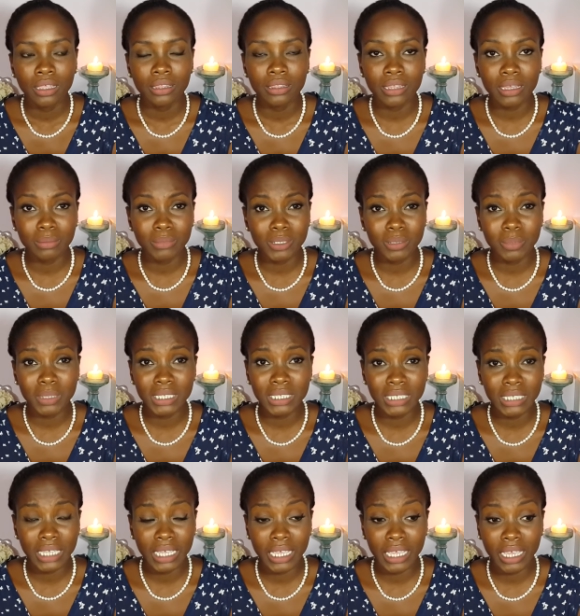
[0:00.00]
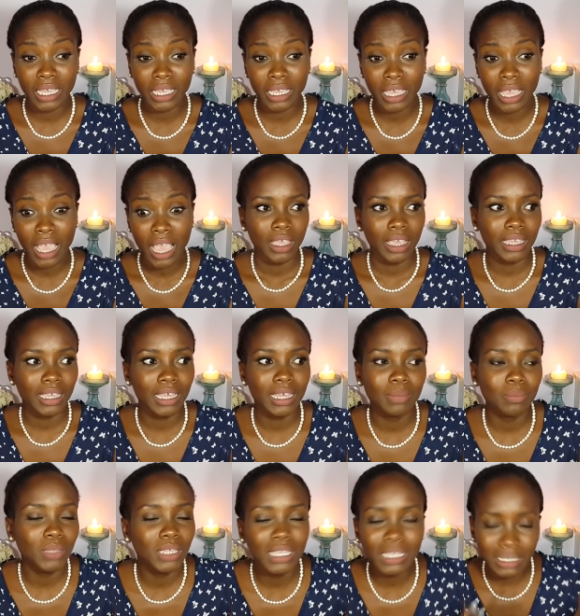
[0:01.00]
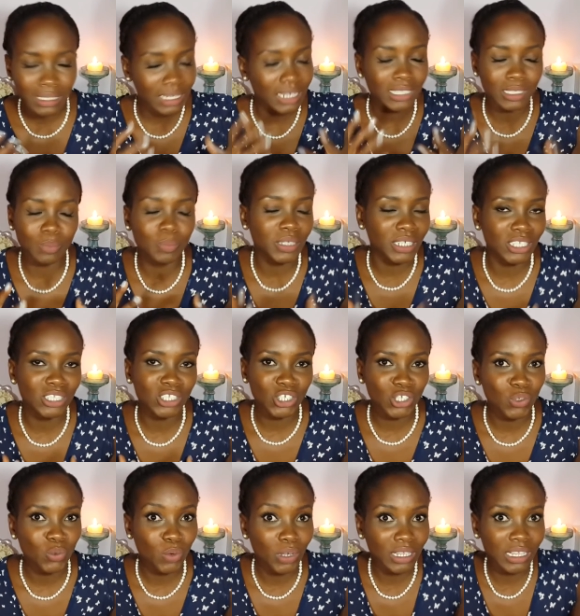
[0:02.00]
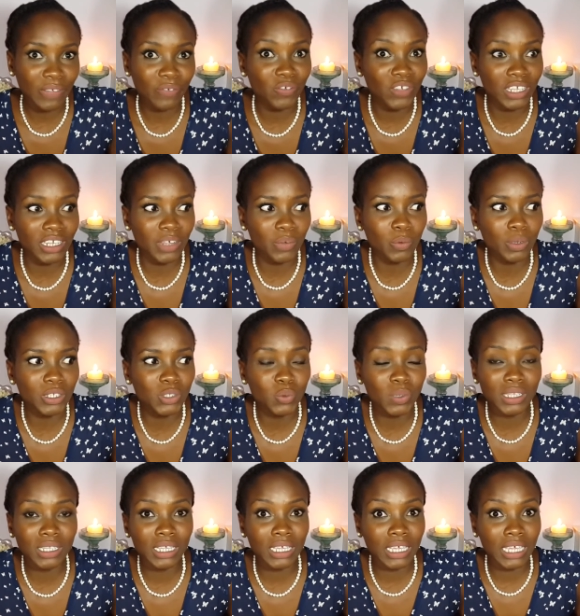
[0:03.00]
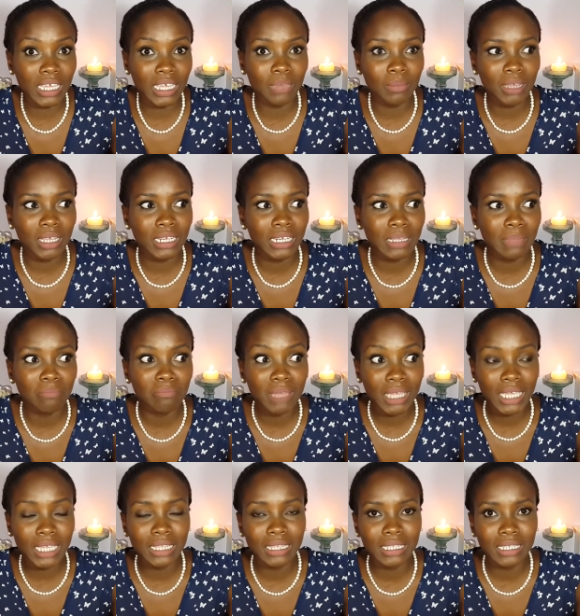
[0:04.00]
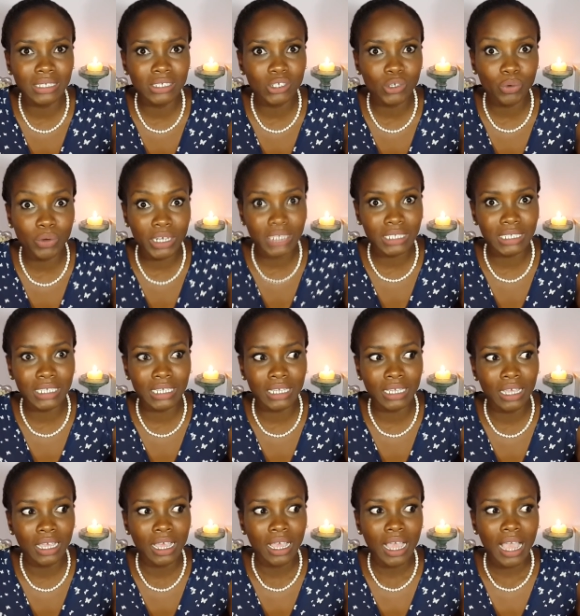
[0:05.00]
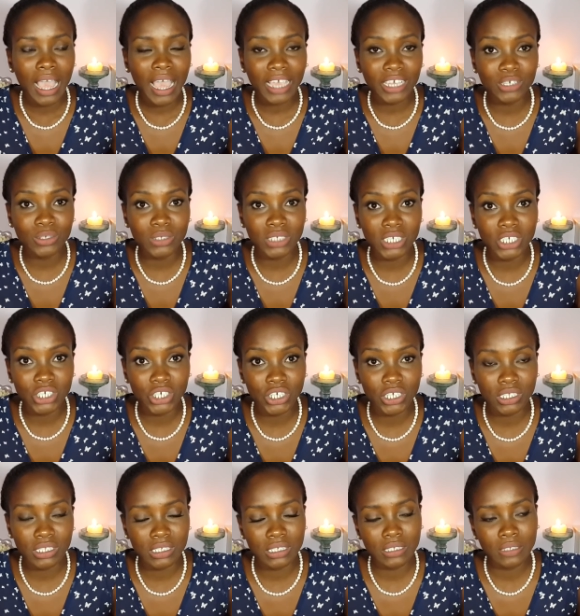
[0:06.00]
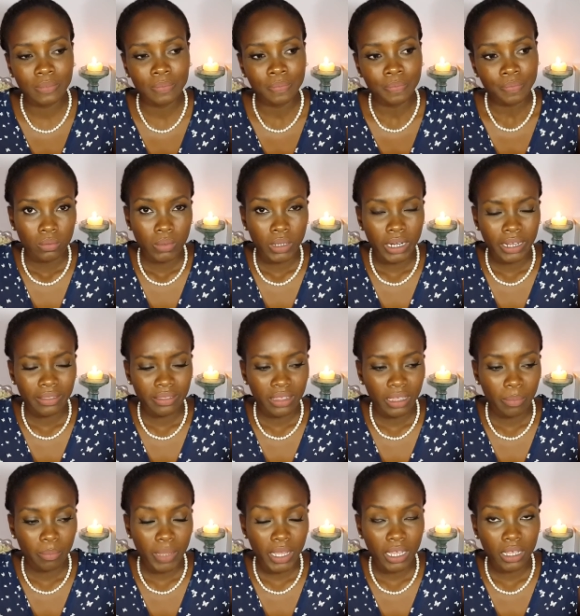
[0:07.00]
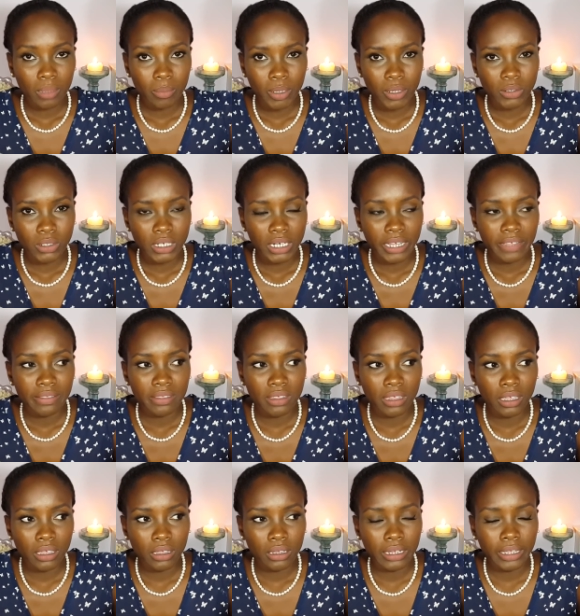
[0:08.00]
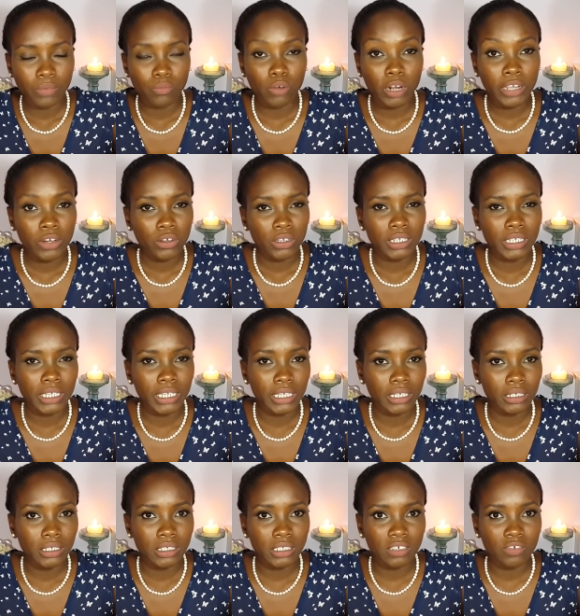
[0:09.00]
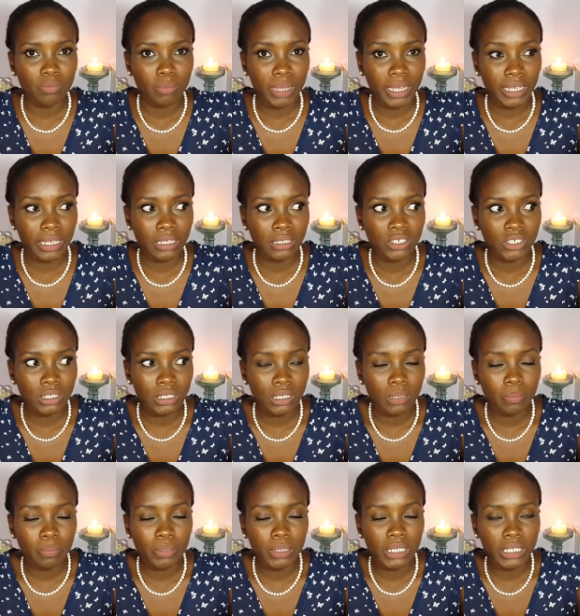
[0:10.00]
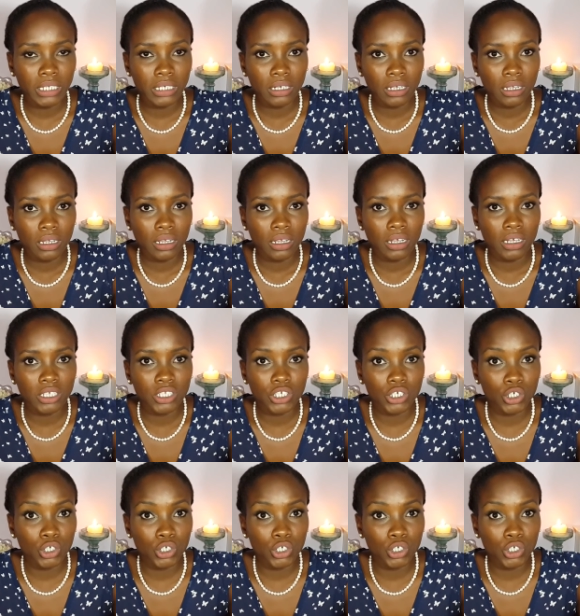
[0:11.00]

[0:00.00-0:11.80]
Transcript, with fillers: them to be saying. I can't begin to explain to you what that feeling was when they came and they made these crazy accusations. When I think back about it, I think, like, right on the heels of my just complete utter